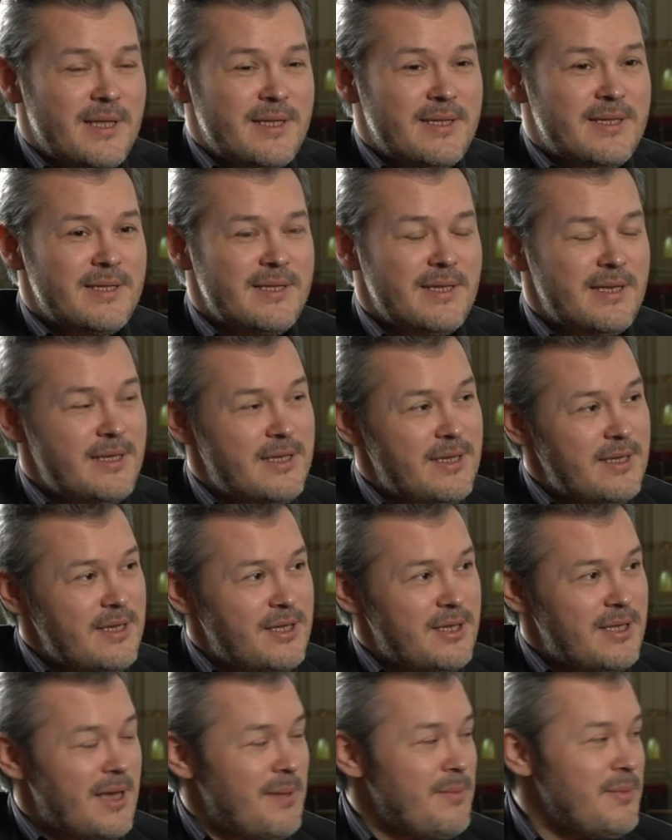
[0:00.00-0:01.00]
well, it's
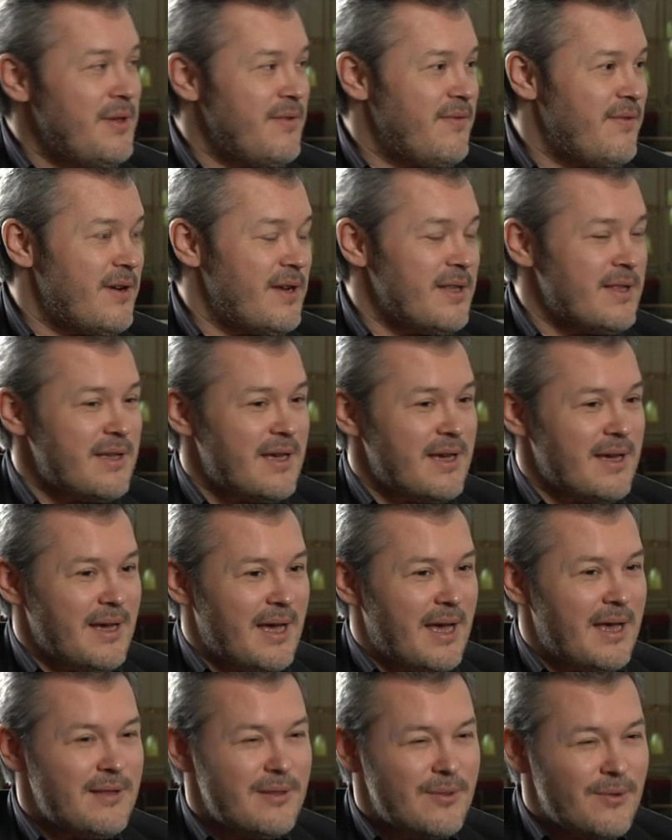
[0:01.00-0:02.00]
each time different.
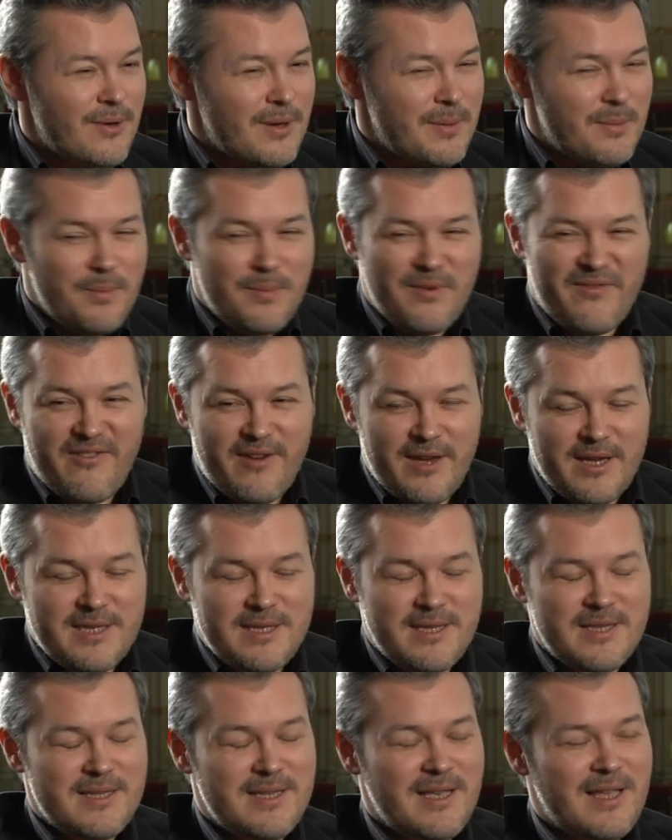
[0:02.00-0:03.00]
I look at the
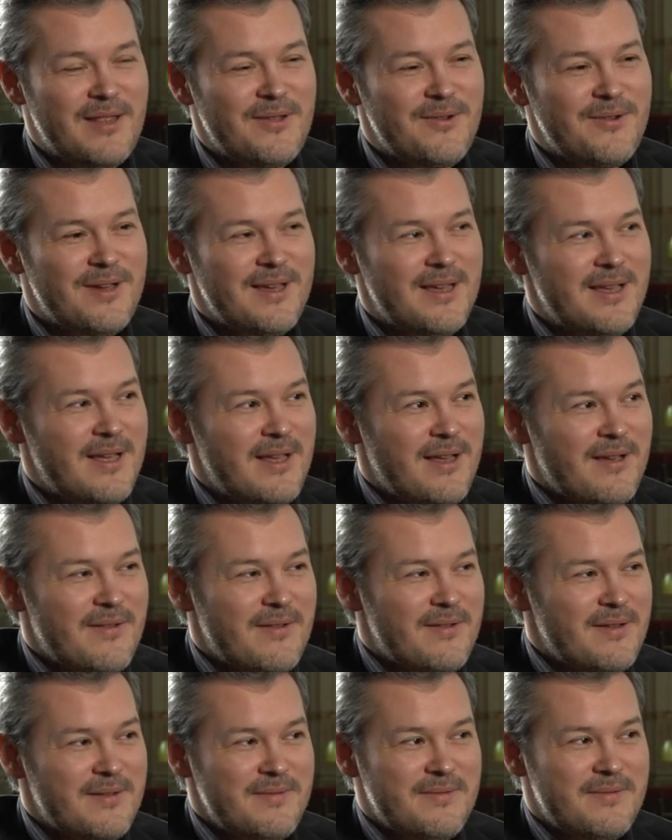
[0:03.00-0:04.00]
faces. I look
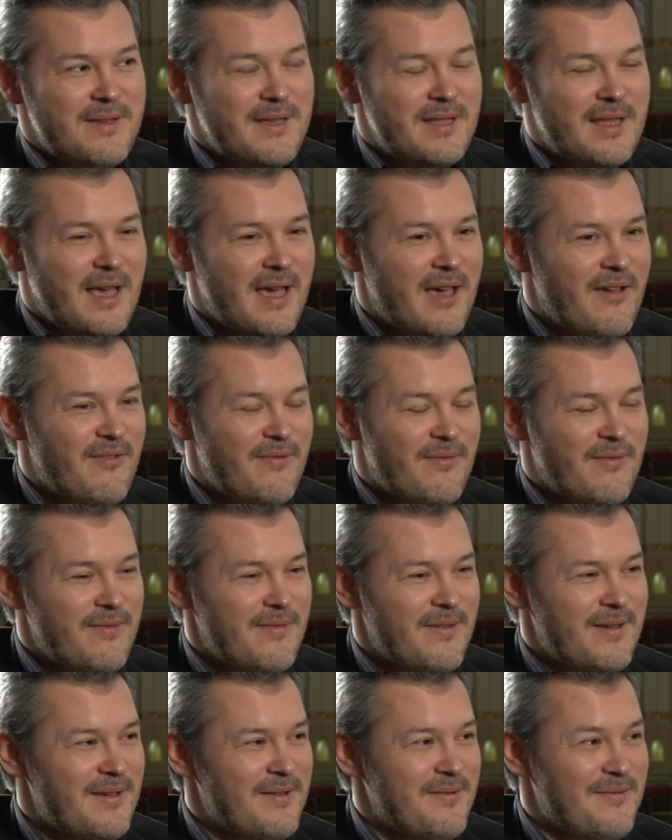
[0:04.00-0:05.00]
when I have
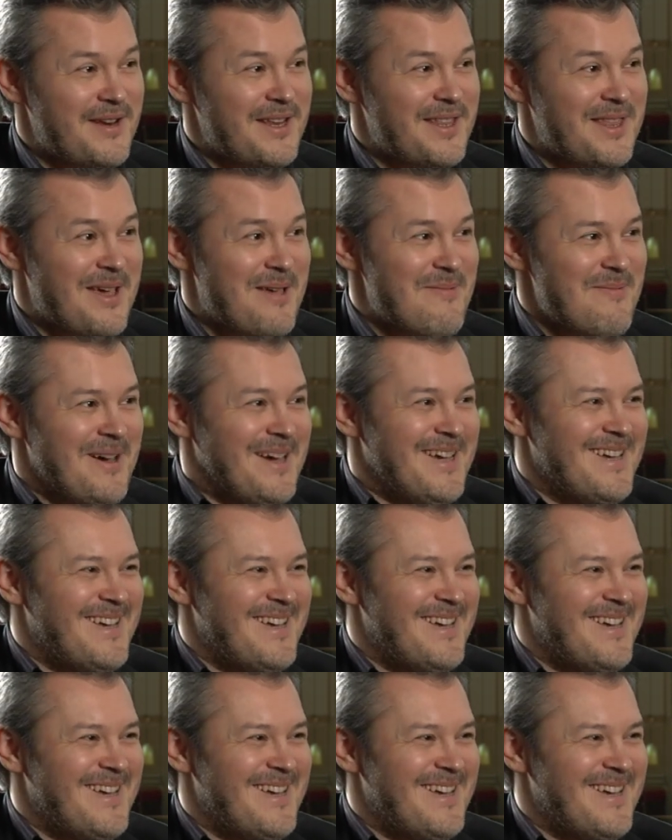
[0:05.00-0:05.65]
free time